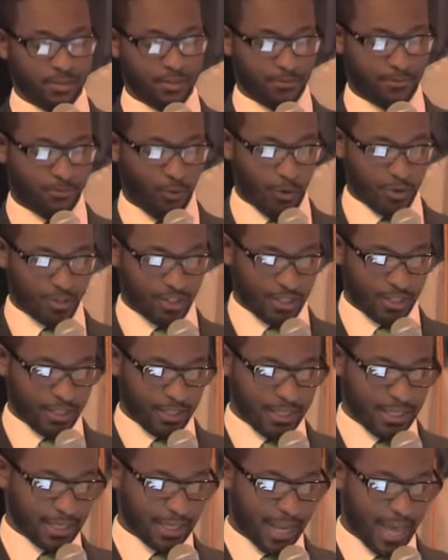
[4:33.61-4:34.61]

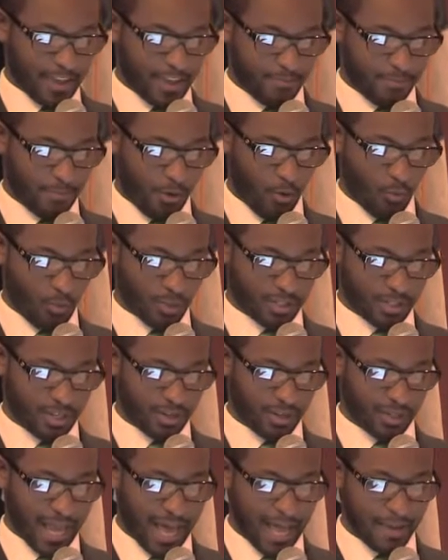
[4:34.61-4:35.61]
Fortunately, a lifeboat was
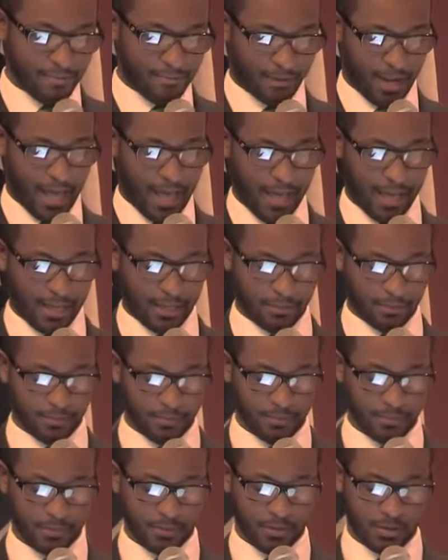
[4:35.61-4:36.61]
their lifeline
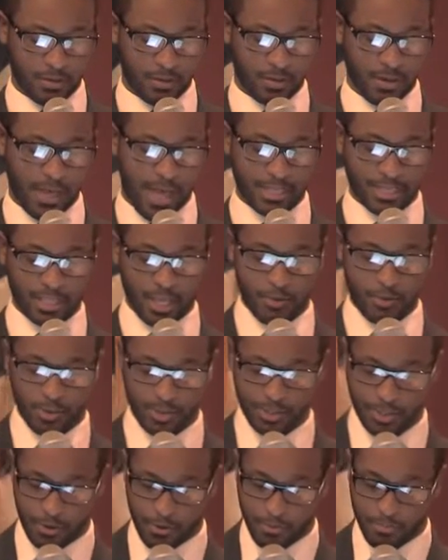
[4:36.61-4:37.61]
as they
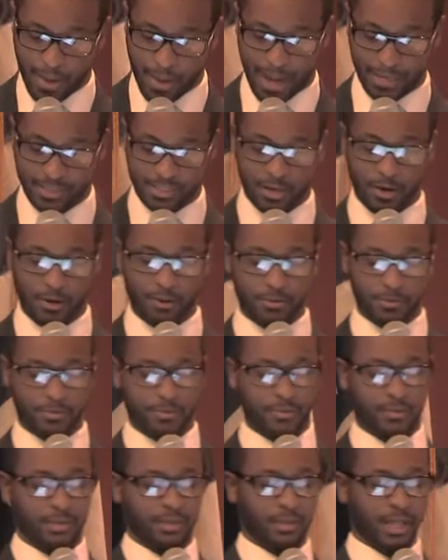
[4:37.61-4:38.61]
returned back to
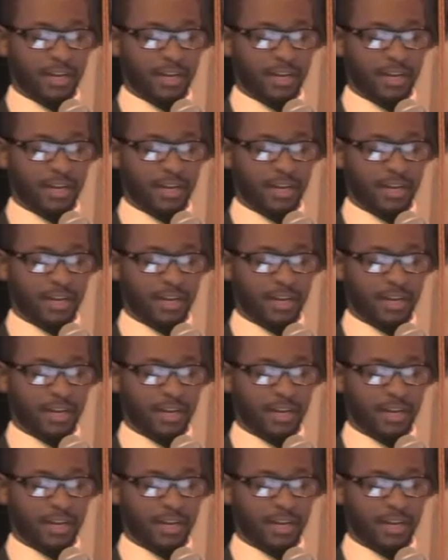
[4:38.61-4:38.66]
Earth.